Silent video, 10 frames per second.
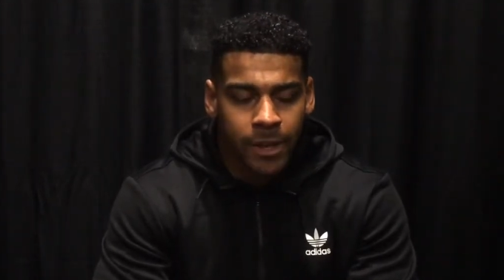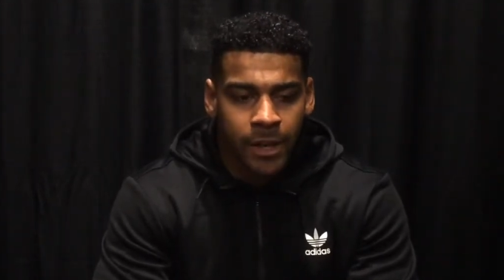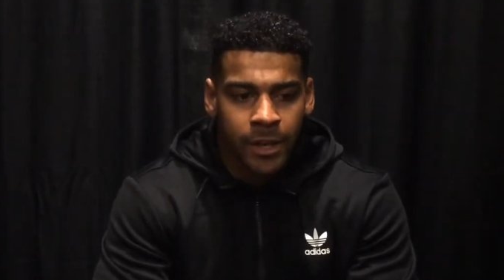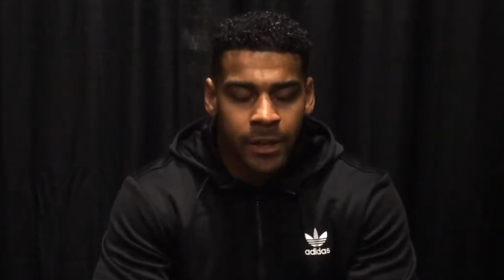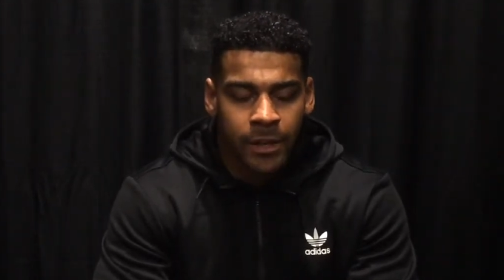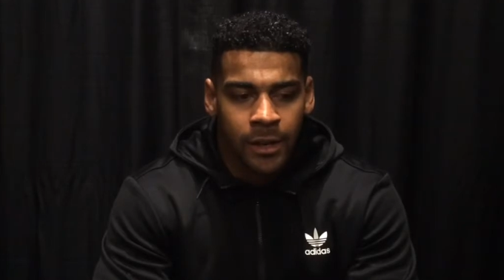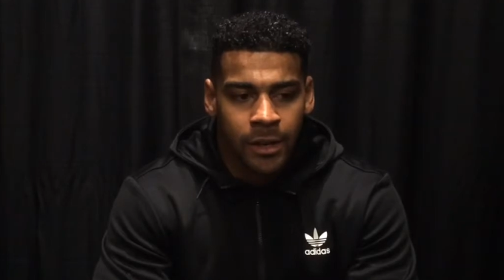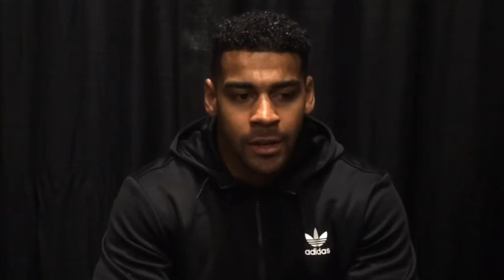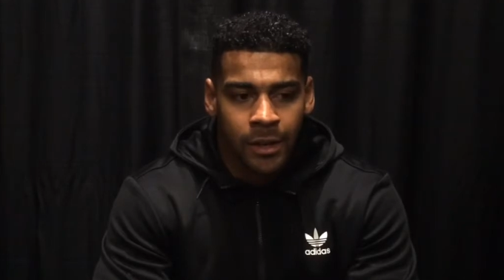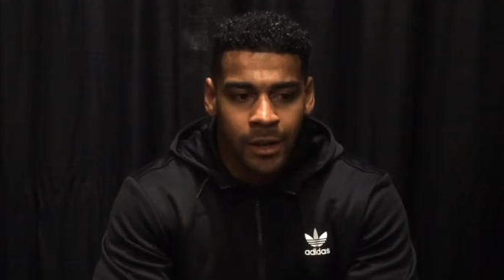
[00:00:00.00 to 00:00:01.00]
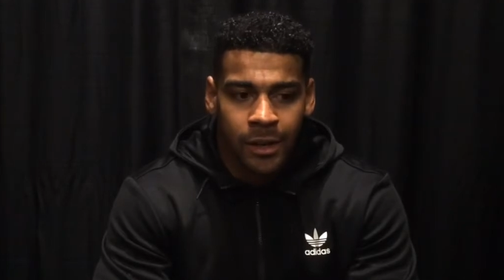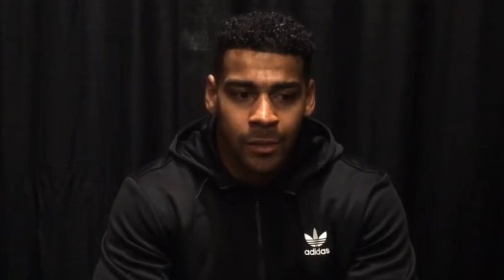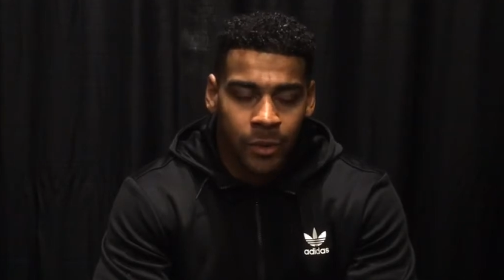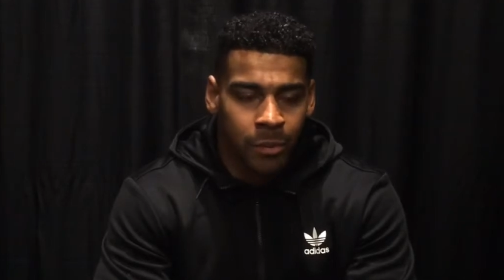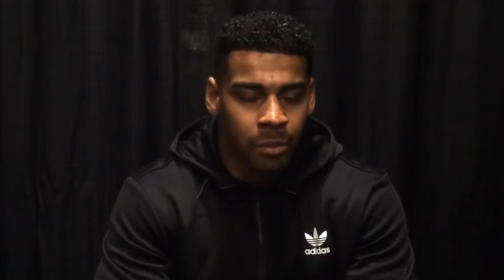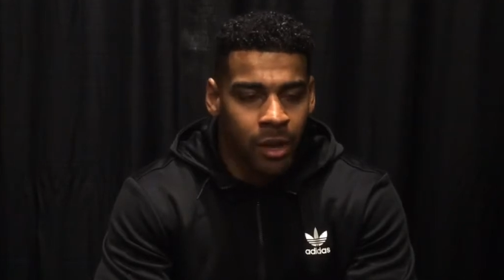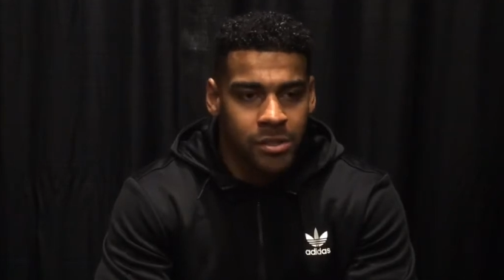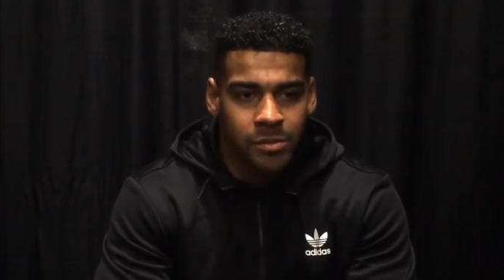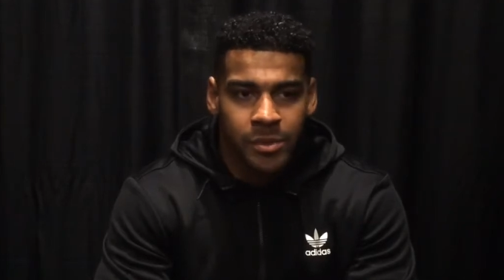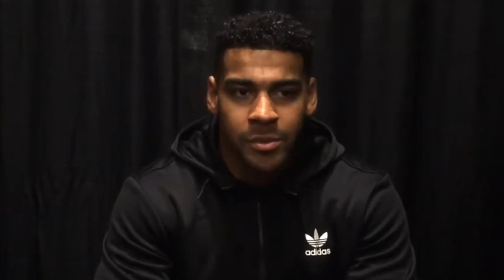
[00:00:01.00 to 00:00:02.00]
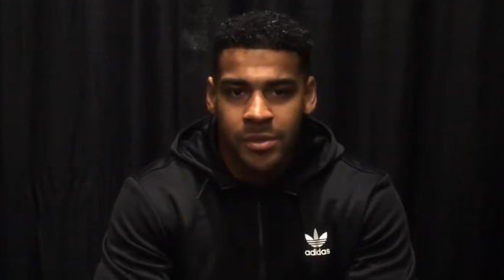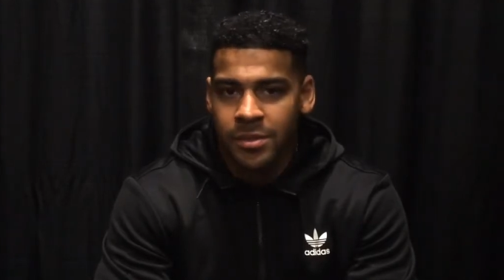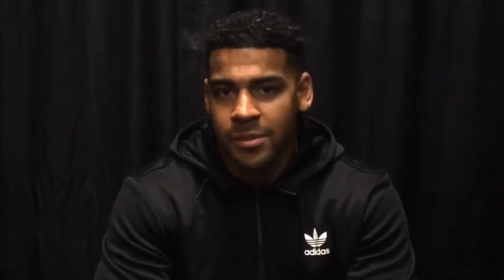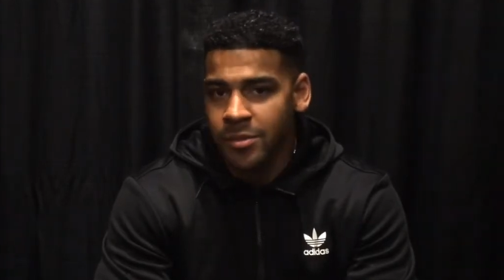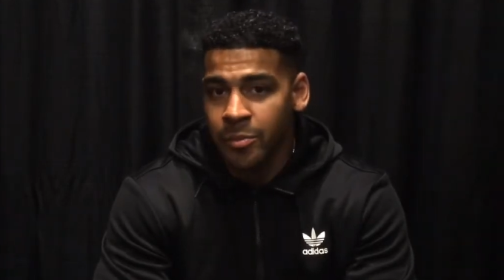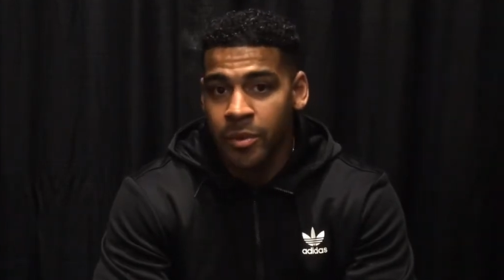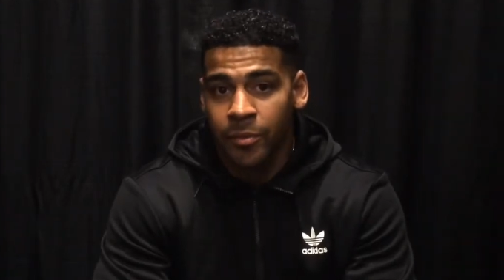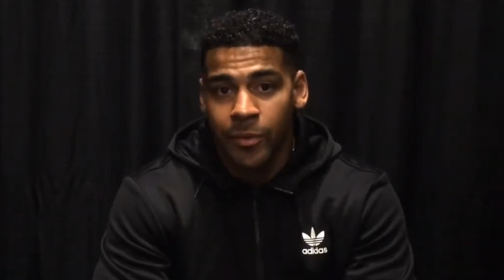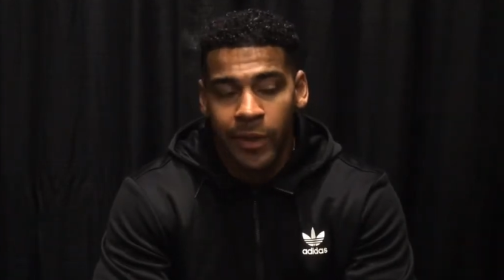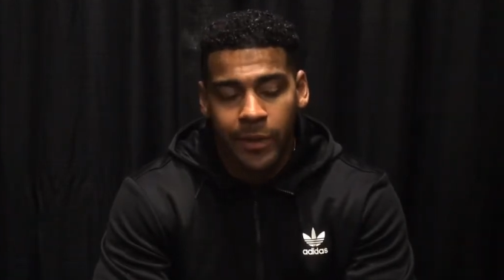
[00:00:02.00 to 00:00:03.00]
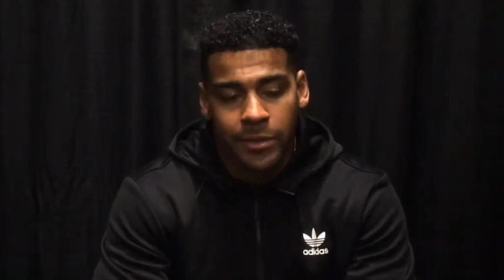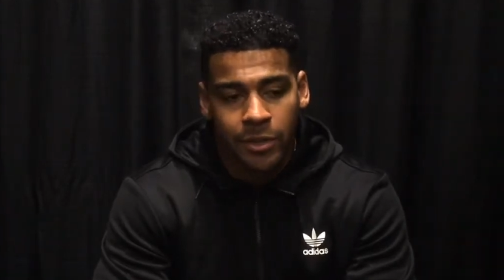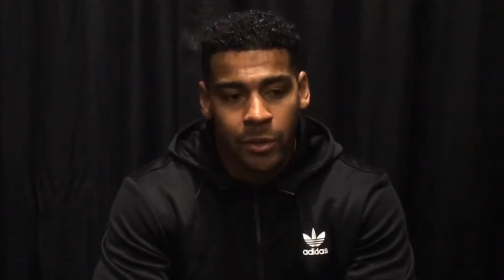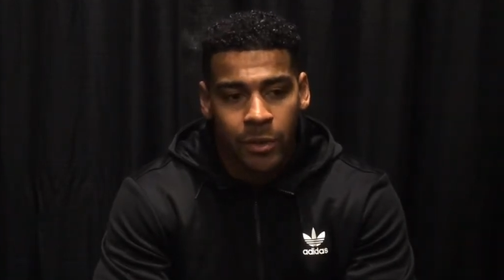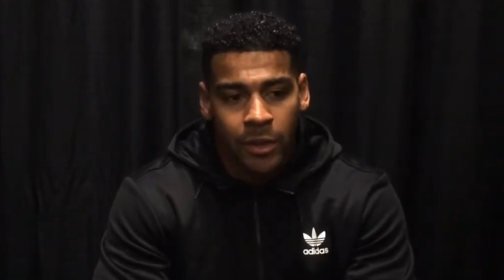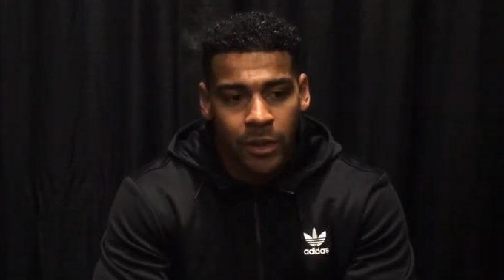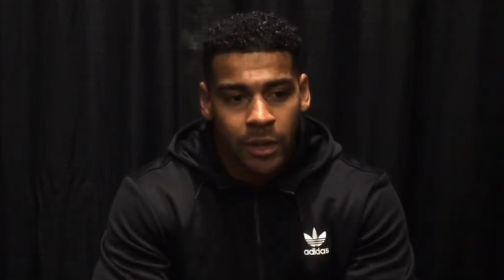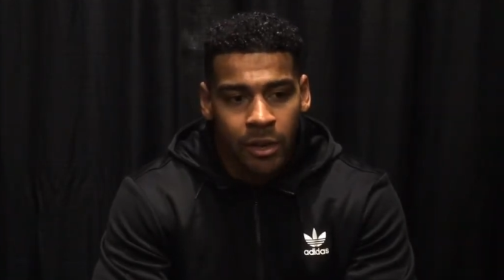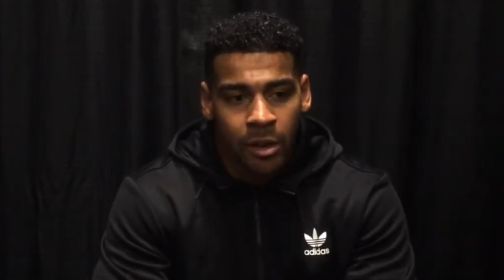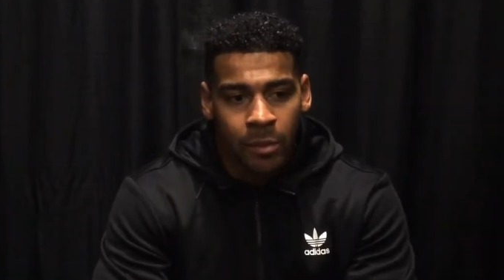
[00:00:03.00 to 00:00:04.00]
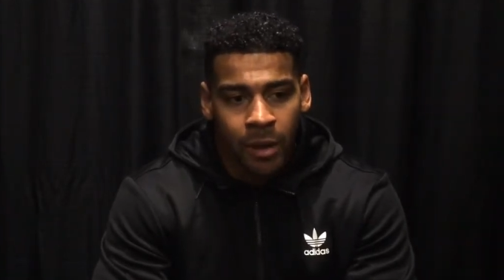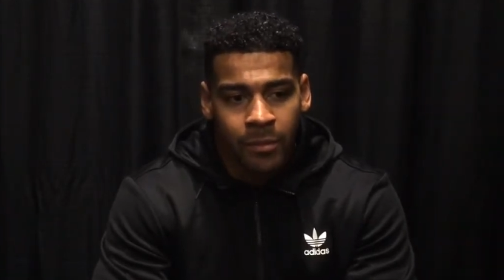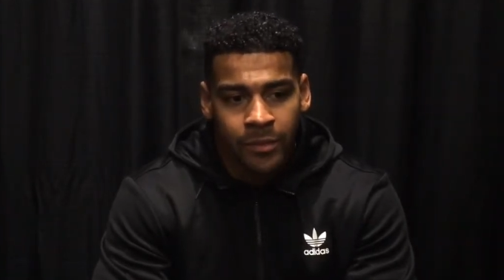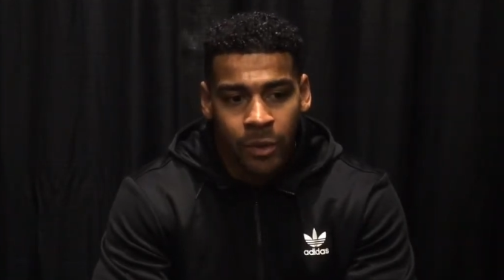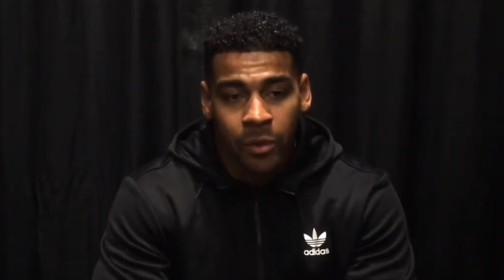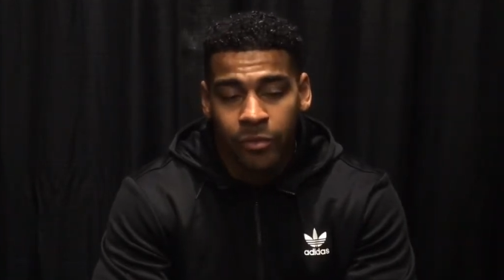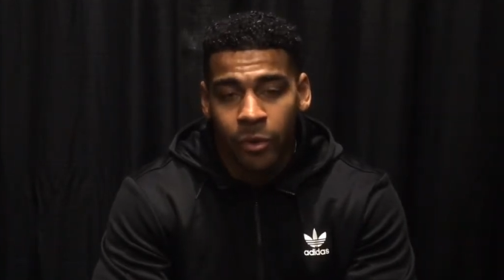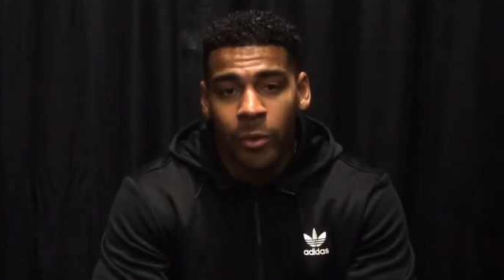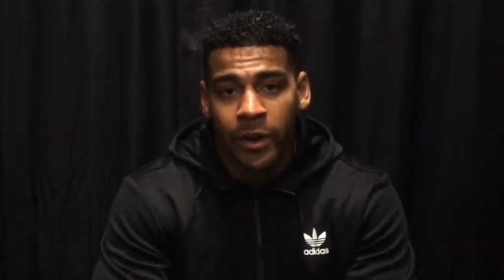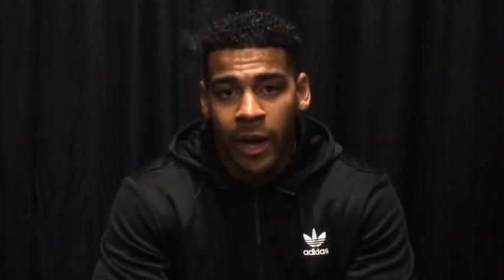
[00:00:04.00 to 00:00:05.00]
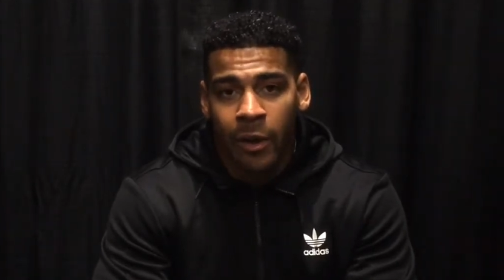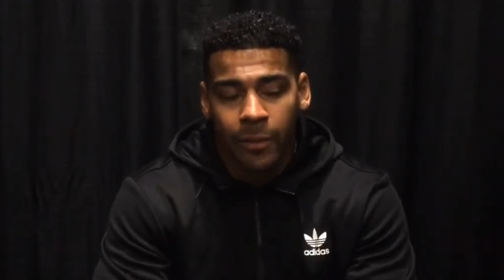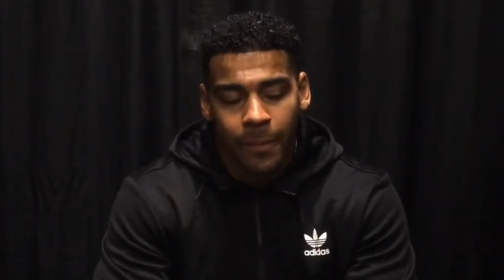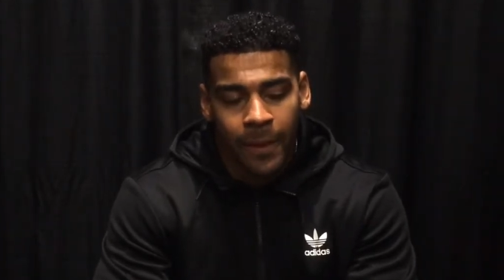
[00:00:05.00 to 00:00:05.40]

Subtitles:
And then when it blossomed, it was a beautiful thing. So, you know, I'm going forward now.